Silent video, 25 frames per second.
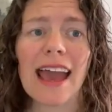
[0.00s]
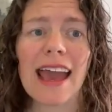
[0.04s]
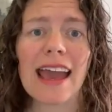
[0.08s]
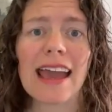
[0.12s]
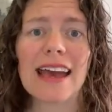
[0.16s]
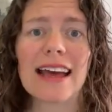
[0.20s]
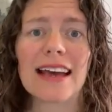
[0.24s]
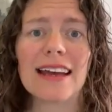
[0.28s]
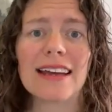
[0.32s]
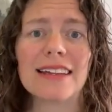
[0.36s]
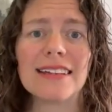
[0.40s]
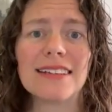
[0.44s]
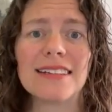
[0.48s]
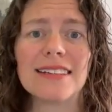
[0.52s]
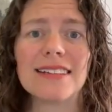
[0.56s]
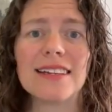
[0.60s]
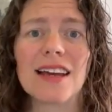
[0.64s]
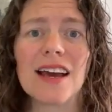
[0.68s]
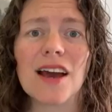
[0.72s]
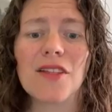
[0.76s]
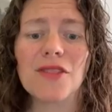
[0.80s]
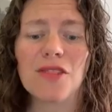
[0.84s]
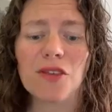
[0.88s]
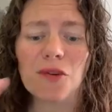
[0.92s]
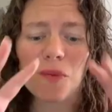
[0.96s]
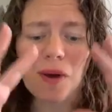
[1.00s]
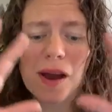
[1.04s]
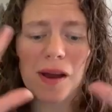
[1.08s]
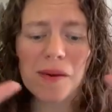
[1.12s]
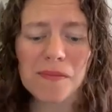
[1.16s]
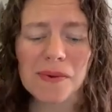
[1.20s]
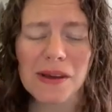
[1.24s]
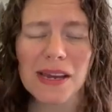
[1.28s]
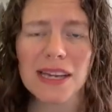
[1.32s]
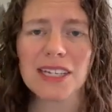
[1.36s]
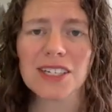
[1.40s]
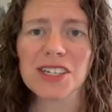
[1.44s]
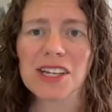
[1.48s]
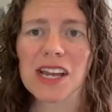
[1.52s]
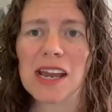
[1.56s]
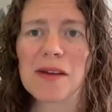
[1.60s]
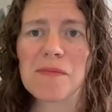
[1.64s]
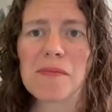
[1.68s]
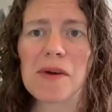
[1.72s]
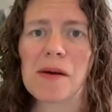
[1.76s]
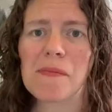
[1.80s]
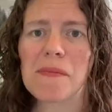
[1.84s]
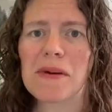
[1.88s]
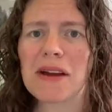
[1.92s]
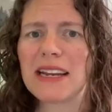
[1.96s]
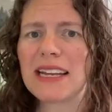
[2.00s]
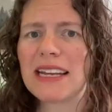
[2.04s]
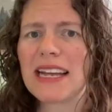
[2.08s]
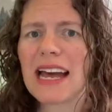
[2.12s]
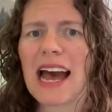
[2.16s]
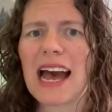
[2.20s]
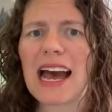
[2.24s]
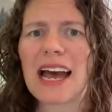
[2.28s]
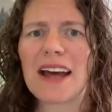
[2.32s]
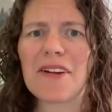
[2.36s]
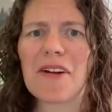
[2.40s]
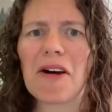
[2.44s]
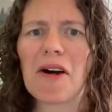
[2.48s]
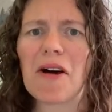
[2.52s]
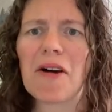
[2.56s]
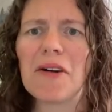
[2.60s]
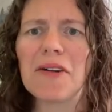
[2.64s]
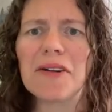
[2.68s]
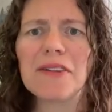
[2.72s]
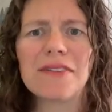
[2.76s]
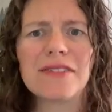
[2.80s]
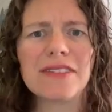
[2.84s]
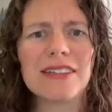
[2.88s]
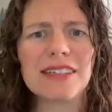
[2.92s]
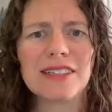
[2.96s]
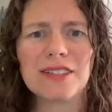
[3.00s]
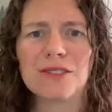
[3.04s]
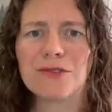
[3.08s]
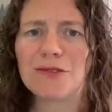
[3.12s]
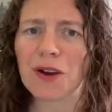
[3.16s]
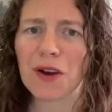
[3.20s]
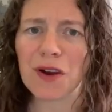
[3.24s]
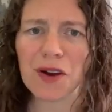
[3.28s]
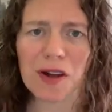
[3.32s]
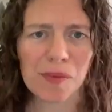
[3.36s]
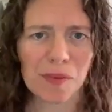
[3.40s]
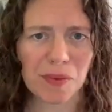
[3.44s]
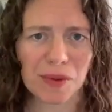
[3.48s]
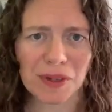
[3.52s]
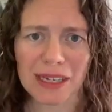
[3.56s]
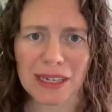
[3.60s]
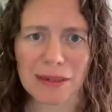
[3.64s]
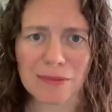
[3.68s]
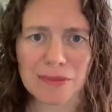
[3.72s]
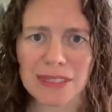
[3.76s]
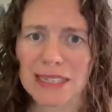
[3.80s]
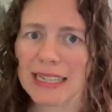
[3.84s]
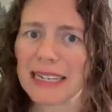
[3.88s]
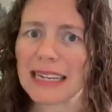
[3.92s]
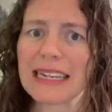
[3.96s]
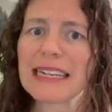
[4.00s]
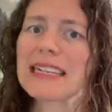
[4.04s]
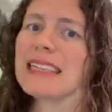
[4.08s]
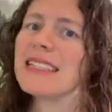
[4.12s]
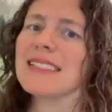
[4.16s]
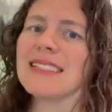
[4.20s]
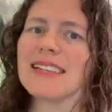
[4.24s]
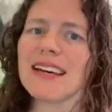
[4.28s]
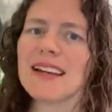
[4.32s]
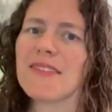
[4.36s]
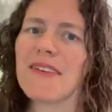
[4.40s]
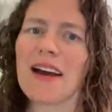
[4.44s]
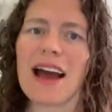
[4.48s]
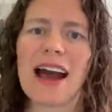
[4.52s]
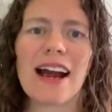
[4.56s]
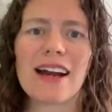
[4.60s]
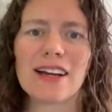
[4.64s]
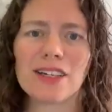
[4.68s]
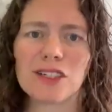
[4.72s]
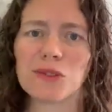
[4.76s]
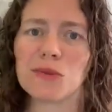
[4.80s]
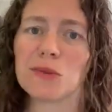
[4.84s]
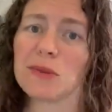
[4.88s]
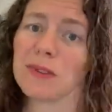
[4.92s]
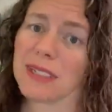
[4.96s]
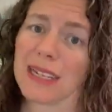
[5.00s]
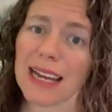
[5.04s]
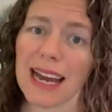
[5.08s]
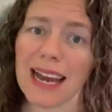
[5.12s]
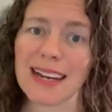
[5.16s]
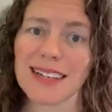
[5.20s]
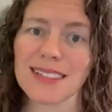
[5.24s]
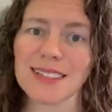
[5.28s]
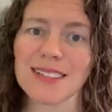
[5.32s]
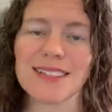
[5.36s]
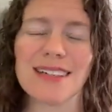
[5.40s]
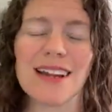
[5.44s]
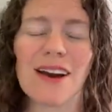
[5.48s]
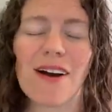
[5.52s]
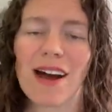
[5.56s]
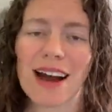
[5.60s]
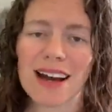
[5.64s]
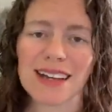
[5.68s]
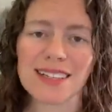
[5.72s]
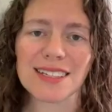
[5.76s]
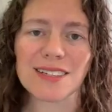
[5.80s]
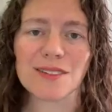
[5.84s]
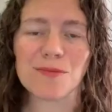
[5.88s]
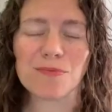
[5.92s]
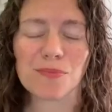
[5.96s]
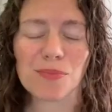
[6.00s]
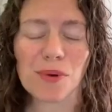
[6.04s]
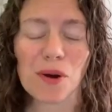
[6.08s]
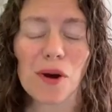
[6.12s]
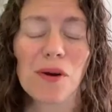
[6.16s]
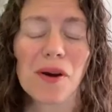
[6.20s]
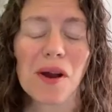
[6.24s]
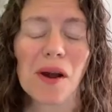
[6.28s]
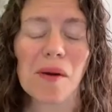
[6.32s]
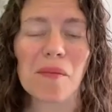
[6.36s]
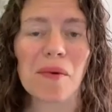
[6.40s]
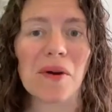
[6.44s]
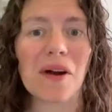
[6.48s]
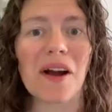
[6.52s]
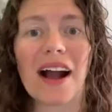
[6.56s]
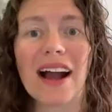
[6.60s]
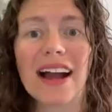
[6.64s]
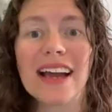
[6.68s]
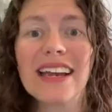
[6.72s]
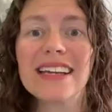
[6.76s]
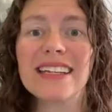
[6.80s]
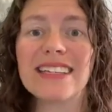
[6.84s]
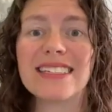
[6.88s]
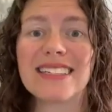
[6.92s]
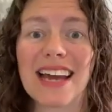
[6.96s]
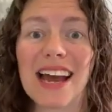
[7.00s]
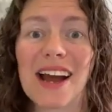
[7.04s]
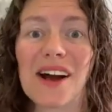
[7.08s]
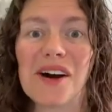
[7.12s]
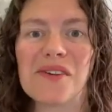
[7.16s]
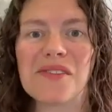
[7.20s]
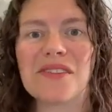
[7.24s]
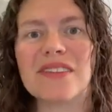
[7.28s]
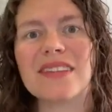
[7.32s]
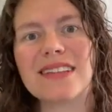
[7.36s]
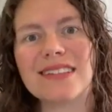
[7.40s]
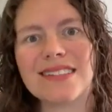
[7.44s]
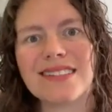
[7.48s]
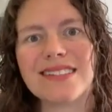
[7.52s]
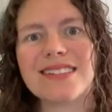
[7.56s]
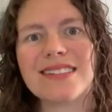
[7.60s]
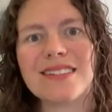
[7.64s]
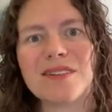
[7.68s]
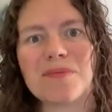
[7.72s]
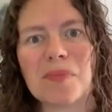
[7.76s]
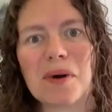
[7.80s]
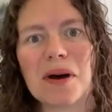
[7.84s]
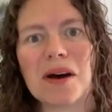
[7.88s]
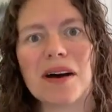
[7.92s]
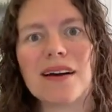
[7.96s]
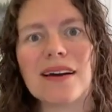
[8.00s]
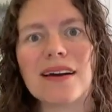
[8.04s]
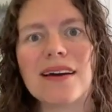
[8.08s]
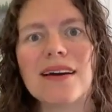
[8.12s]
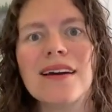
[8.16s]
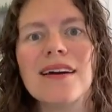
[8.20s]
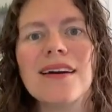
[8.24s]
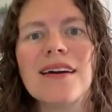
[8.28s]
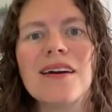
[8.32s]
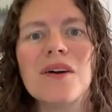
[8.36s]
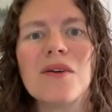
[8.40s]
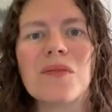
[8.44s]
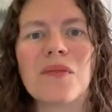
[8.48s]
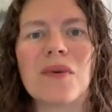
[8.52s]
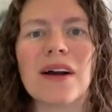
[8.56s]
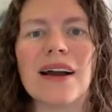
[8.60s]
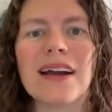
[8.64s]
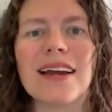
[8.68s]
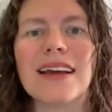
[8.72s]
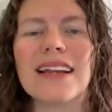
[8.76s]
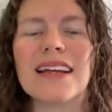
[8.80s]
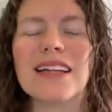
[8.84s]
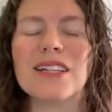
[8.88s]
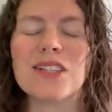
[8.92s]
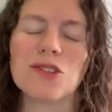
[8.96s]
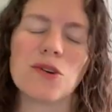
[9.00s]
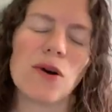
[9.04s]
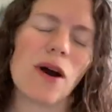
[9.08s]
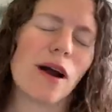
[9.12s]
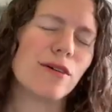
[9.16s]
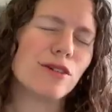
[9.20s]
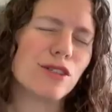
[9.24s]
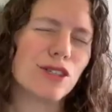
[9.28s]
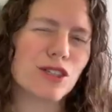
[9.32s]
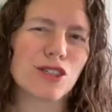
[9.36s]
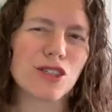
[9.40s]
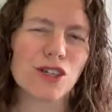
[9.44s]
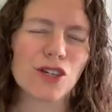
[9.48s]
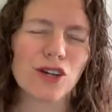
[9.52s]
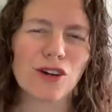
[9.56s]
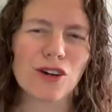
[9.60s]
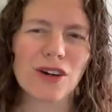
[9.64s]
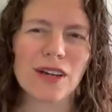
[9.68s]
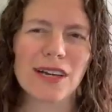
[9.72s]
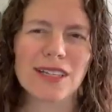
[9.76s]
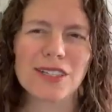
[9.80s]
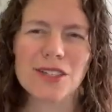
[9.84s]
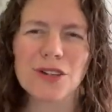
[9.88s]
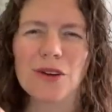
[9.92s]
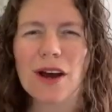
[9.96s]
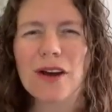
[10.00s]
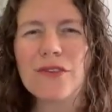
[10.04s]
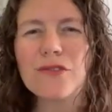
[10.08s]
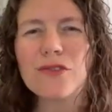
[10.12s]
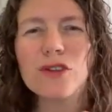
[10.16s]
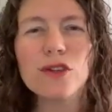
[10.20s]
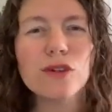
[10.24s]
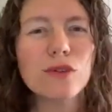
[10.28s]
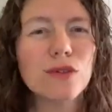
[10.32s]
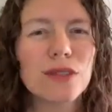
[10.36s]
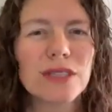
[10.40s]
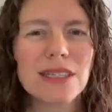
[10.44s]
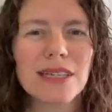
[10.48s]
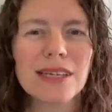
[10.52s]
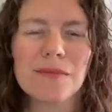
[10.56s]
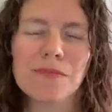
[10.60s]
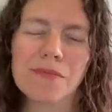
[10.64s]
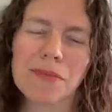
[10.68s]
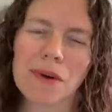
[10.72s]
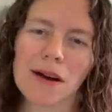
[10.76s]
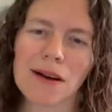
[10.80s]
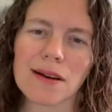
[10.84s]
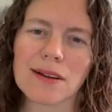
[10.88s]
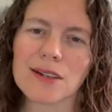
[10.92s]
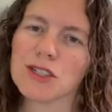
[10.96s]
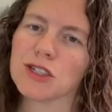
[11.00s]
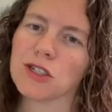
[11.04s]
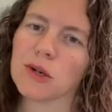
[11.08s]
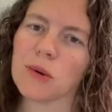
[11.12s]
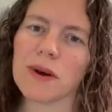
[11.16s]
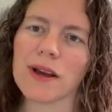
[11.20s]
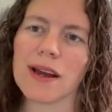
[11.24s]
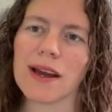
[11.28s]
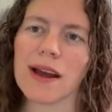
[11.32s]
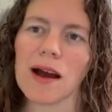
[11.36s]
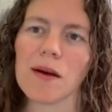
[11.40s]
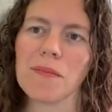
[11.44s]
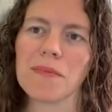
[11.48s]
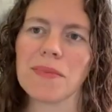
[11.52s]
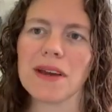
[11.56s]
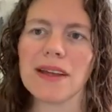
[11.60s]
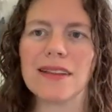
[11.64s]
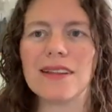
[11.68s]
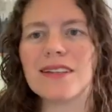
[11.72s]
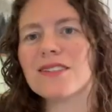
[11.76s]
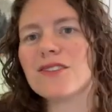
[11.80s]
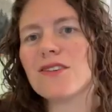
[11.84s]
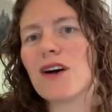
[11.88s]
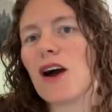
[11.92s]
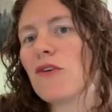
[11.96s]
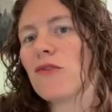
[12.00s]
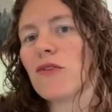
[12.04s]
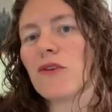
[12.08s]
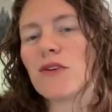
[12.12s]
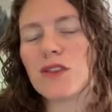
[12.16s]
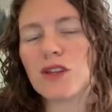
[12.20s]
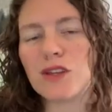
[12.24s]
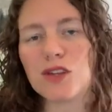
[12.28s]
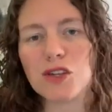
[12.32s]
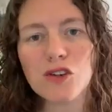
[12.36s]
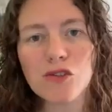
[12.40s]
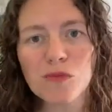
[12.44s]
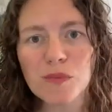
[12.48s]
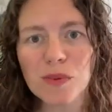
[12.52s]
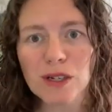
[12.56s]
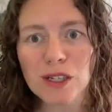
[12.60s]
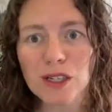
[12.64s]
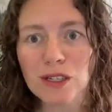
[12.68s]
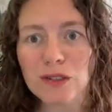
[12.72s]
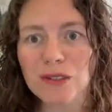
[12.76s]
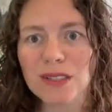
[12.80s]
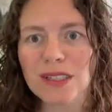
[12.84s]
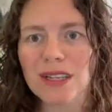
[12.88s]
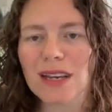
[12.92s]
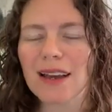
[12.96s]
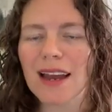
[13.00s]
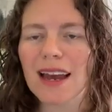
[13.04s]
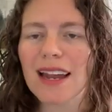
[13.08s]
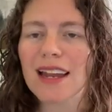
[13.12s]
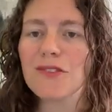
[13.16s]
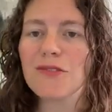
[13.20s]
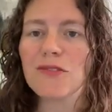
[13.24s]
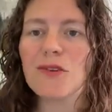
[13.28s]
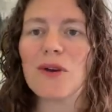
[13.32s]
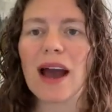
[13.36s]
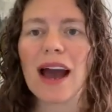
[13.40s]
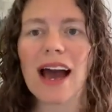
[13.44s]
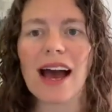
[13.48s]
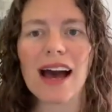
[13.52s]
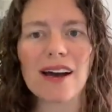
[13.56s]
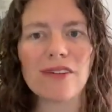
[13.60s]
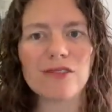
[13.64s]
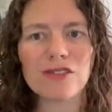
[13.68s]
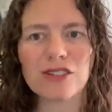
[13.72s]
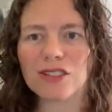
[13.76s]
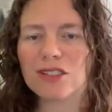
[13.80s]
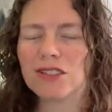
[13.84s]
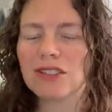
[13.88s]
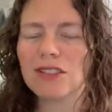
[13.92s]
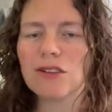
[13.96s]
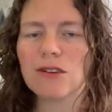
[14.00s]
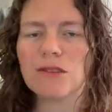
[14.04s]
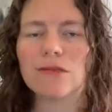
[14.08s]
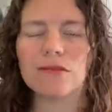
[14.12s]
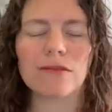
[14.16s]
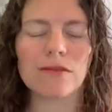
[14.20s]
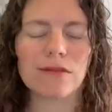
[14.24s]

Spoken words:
and the web page came up and it had all of these variable names in it instead of actual text. Now, as a programmer, I can tell that this is a bug, right? And so I was just curious, have you seen bugs showing up in the software that you've been using? And if you have, just,